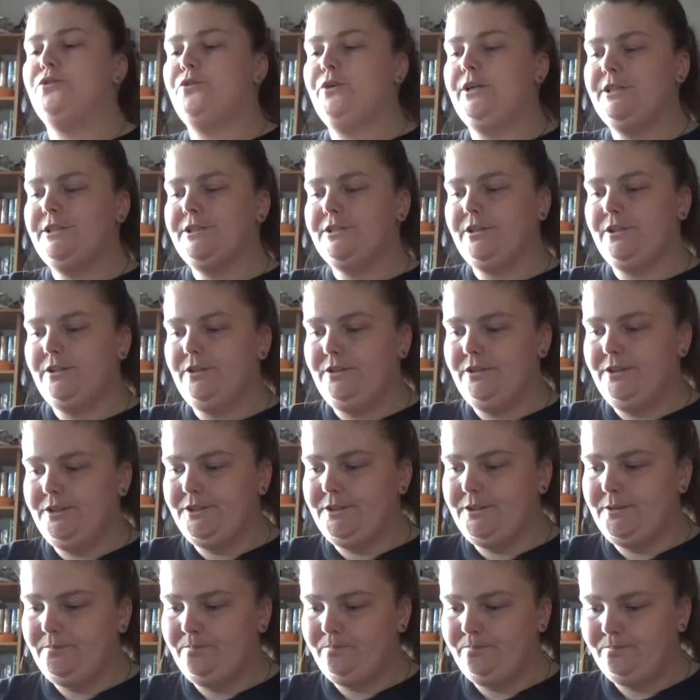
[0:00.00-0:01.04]

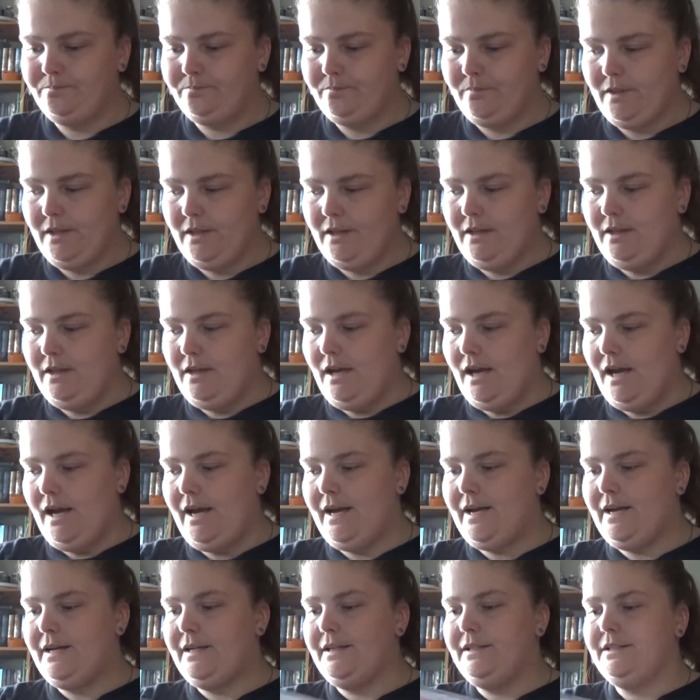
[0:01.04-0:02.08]
crystals
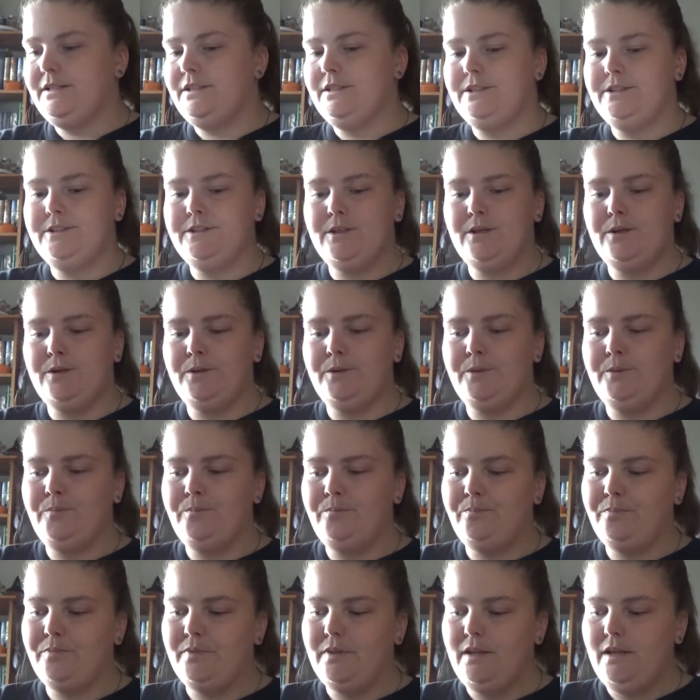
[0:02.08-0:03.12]
and so,
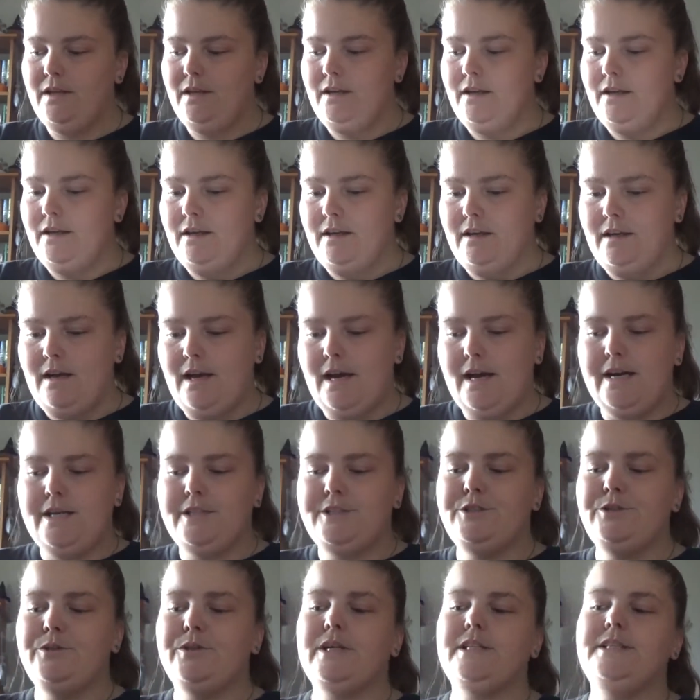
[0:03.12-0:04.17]

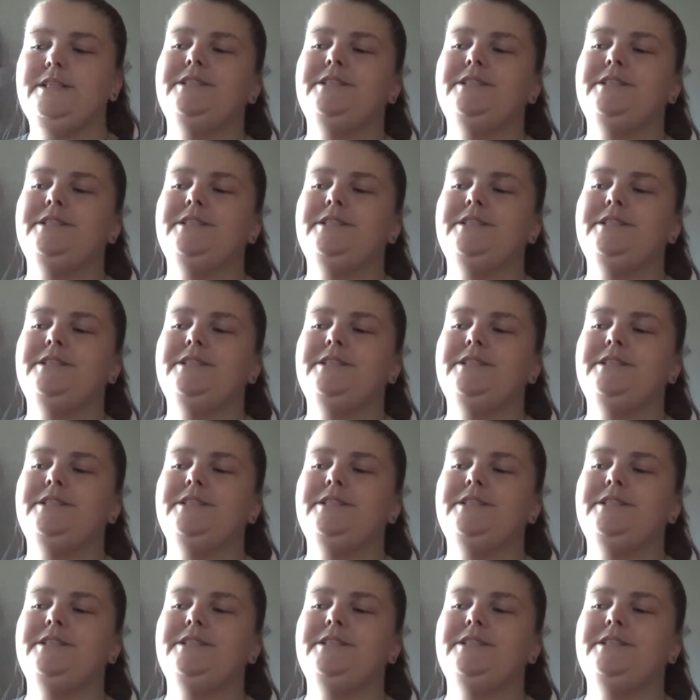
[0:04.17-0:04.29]
as you can